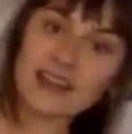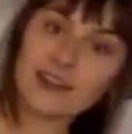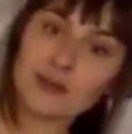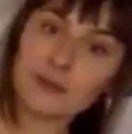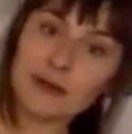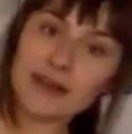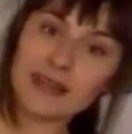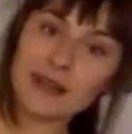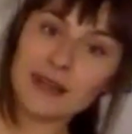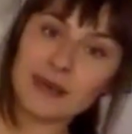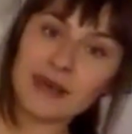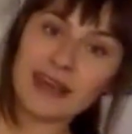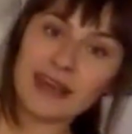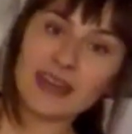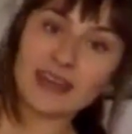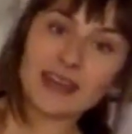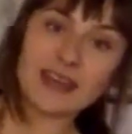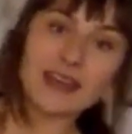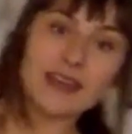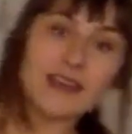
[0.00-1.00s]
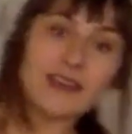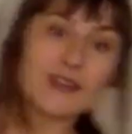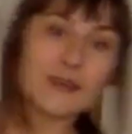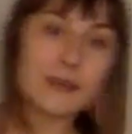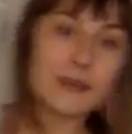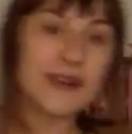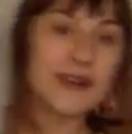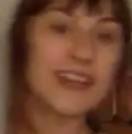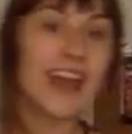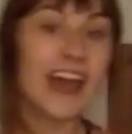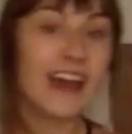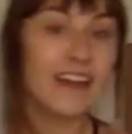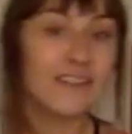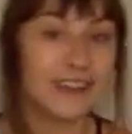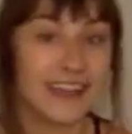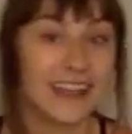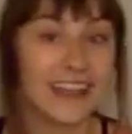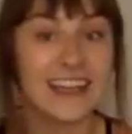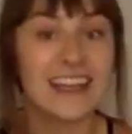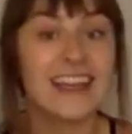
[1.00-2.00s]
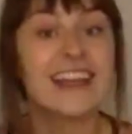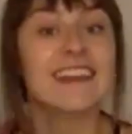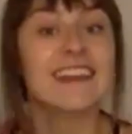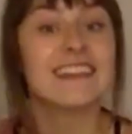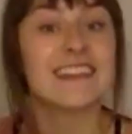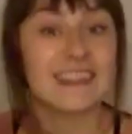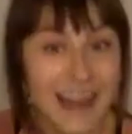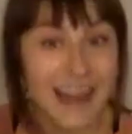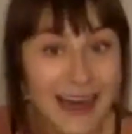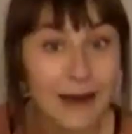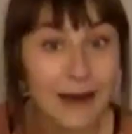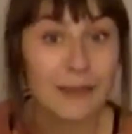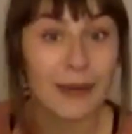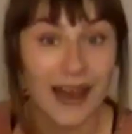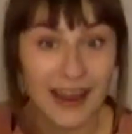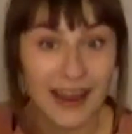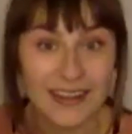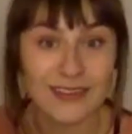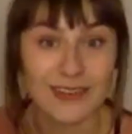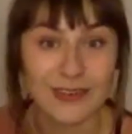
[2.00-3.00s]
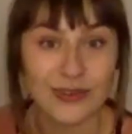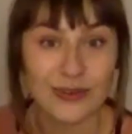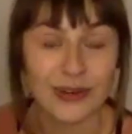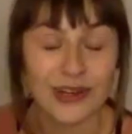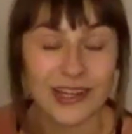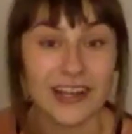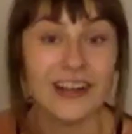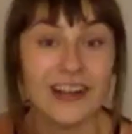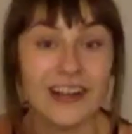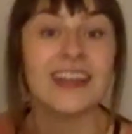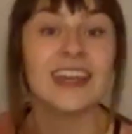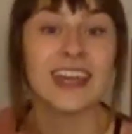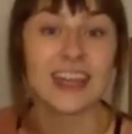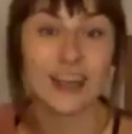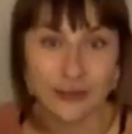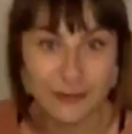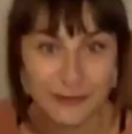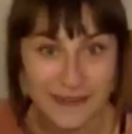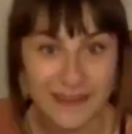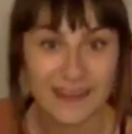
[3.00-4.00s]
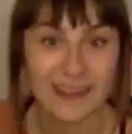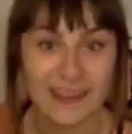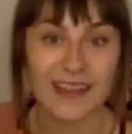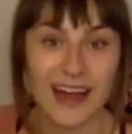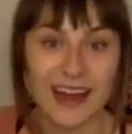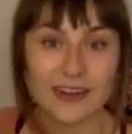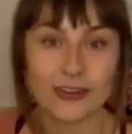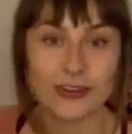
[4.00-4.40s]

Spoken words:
It's pretty big, it's pretty heavy, it's a lot of potting soil, it'll fill a lot of